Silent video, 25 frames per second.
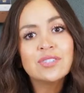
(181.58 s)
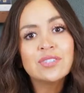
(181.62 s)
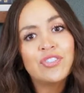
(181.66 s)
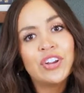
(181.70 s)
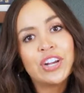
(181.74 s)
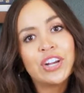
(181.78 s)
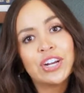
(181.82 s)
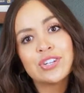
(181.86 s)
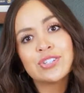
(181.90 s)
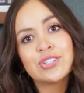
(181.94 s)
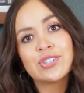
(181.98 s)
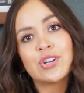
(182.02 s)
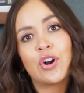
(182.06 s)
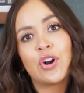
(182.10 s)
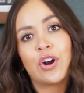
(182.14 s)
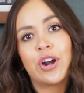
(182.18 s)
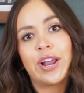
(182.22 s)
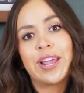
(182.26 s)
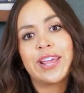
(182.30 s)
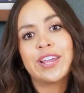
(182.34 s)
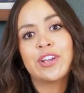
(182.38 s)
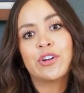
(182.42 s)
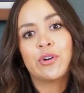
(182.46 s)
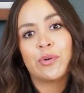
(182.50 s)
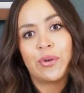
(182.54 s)
fairs are
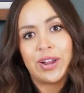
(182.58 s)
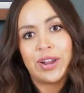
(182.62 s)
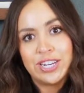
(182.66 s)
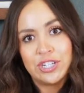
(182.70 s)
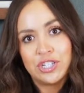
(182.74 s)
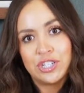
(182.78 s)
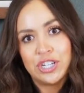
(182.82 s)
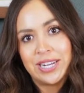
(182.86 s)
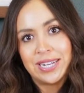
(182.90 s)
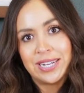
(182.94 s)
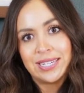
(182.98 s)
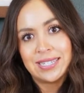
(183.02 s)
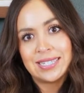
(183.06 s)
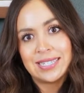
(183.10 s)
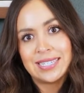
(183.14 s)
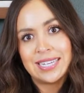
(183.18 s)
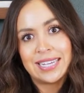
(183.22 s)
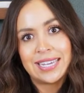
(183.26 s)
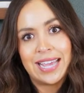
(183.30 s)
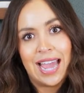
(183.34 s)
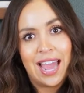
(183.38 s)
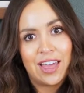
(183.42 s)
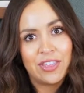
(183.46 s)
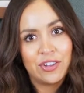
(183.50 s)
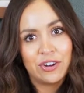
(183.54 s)
a great chance to
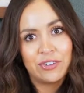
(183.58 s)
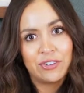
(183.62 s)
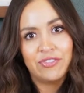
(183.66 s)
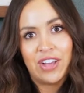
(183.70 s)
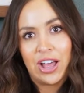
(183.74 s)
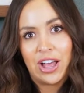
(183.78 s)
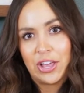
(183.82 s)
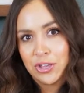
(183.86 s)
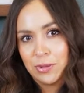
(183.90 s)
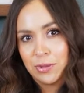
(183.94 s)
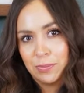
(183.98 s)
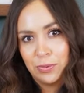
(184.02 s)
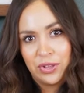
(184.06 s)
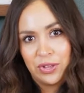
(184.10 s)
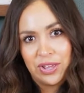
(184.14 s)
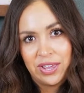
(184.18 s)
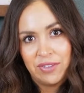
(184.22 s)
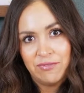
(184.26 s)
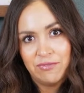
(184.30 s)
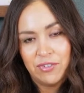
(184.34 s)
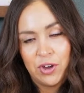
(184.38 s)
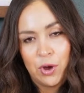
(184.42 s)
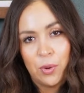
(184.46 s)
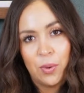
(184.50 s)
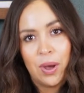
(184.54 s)
gather valuable
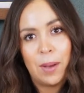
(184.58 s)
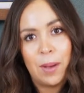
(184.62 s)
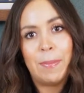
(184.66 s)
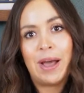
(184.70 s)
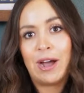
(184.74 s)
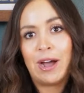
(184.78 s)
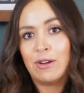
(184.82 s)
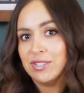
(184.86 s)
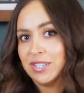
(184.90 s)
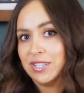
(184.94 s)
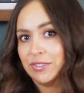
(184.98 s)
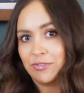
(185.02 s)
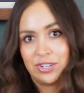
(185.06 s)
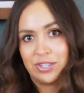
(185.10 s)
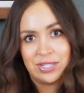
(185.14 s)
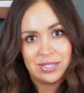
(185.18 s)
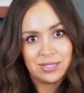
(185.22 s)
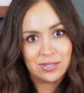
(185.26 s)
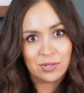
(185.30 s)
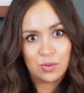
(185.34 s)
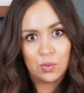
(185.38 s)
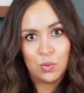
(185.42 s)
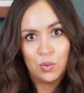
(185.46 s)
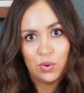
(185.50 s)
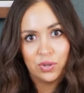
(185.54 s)
info about different
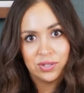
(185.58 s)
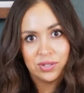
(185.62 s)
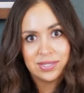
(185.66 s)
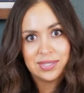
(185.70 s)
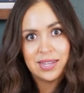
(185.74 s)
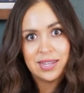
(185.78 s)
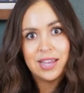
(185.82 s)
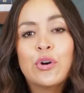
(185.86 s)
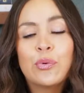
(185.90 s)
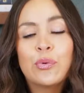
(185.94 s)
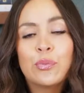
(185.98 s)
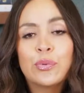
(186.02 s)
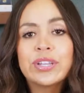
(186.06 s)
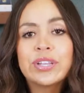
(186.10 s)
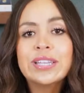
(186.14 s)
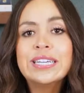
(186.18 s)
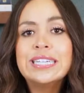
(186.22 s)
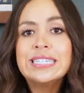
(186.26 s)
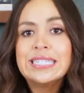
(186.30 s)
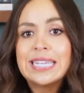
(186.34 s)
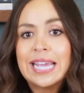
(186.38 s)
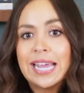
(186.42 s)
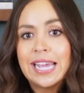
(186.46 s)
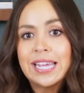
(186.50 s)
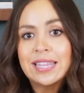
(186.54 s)
schools. Really
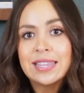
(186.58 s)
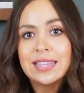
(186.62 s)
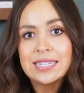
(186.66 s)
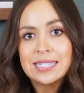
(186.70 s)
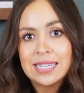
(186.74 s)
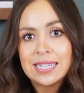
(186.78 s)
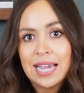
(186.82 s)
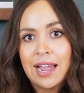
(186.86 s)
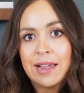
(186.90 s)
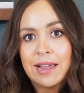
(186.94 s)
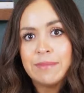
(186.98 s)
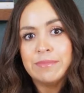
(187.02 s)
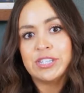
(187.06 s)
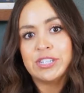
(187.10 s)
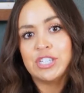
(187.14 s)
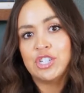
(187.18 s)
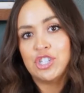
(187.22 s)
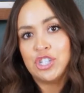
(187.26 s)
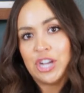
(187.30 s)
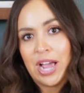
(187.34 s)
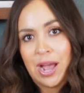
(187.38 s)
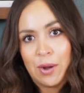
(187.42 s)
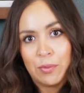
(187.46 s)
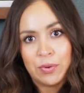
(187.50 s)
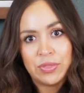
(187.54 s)
take the time to
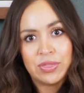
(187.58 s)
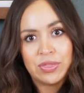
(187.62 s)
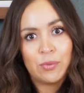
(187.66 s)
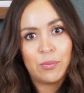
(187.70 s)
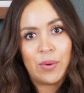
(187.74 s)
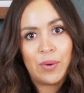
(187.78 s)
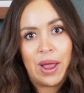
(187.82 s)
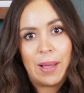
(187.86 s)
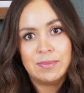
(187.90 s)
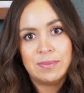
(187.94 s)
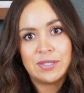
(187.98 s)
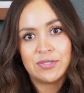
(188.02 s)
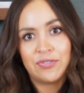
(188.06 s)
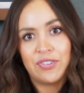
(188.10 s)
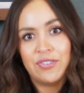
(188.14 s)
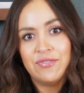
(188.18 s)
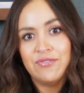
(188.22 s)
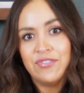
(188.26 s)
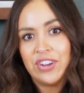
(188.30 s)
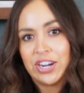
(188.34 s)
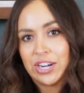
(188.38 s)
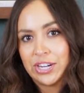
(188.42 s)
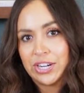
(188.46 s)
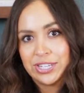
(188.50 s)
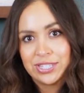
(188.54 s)
chat with the reps from
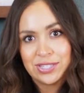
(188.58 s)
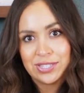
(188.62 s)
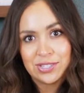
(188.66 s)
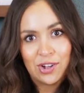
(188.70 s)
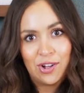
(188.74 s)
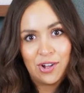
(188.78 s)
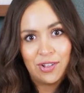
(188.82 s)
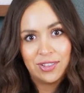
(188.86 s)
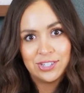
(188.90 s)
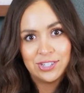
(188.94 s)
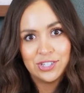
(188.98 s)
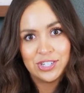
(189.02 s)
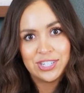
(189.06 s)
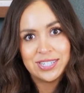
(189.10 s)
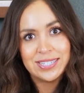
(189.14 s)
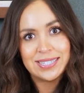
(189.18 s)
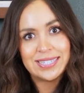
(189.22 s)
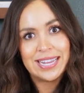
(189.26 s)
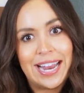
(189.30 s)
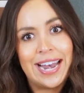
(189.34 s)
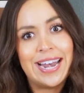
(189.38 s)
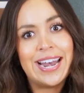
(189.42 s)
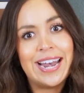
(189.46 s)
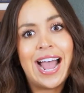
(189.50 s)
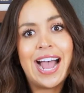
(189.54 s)
various colleges
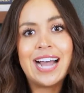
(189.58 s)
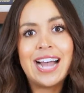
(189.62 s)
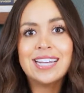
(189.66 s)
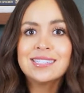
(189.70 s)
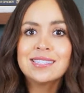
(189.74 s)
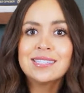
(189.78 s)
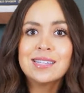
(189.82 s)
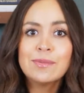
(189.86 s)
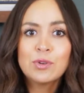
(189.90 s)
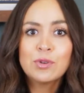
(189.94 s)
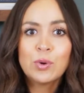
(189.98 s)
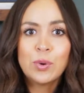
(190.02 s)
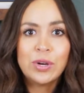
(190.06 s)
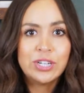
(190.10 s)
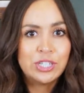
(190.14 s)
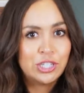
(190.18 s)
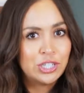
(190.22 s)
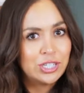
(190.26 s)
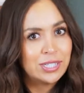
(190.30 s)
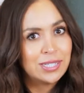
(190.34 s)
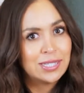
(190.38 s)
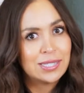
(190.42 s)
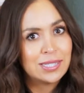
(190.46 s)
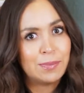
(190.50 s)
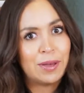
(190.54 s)
and ask them
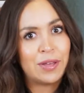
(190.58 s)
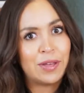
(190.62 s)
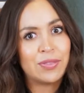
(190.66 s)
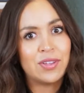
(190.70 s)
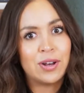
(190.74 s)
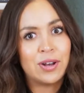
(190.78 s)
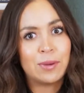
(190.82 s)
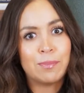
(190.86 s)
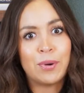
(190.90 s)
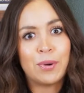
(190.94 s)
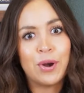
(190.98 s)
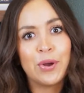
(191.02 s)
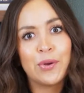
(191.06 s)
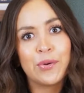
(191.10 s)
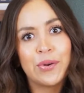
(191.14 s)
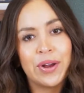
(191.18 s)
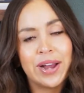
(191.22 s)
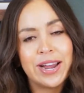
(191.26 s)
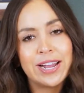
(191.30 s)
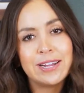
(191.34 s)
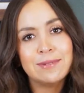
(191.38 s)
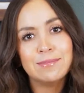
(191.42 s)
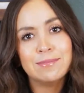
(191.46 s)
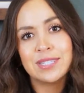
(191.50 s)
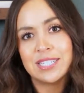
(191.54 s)
questions about their
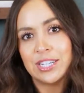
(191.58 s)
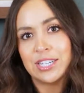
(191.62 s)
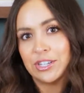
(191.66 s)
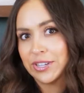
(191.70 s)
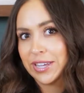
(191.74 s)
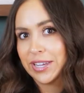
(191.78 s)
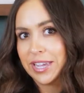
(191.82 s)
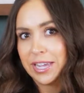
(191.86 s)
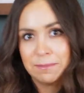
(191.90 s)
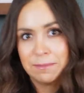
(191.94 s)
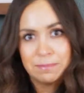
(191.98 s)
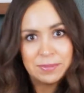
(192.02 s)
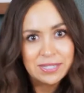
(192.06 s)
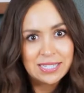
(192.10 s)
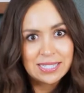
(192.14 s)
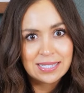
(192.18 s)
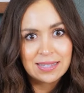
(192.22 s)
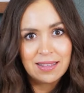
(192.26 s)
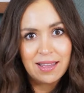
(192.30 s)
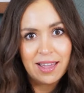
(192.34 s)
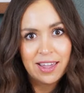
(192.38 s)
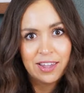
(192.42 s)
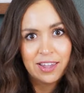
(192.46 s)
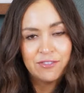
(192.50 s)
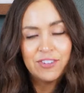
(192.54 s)
programs, their campus
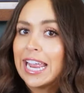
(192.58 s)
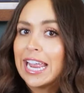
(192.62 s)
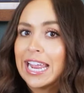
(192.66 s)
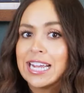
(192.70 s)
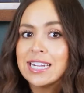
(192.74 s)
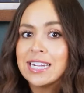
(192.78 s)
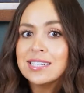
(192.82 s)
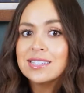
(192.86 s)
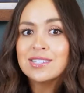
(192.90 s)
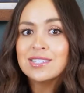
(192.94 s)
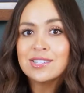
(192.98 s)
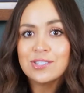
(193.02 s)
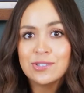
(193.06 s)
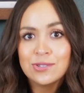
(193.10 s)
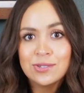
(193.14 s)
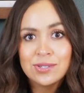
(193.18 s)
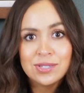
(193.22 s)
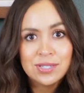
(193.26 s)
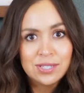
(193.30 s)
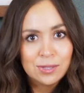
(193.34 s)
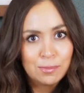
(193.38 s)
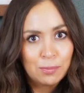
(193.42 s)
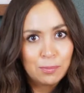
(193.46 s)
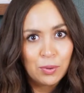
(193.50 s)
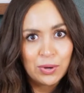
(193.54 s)
life, and student
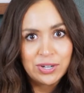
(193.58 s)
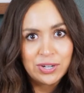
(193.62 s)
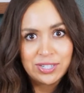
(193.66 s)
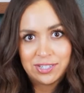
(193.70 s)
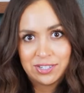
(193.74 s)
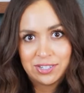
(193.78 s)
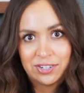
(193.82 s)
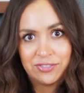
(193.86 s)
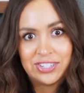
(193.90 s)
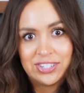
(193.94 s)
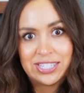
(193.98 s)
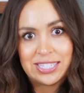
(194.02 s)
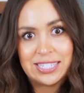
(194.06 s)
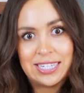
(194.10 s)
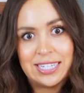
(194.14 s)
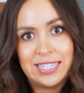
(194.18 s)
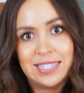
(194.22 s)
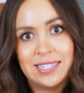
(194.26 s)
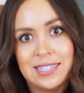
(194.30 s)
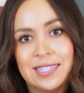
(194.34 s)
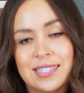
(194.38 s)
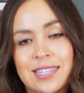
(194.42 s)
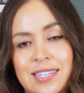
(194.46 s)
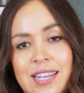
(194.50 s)
support services.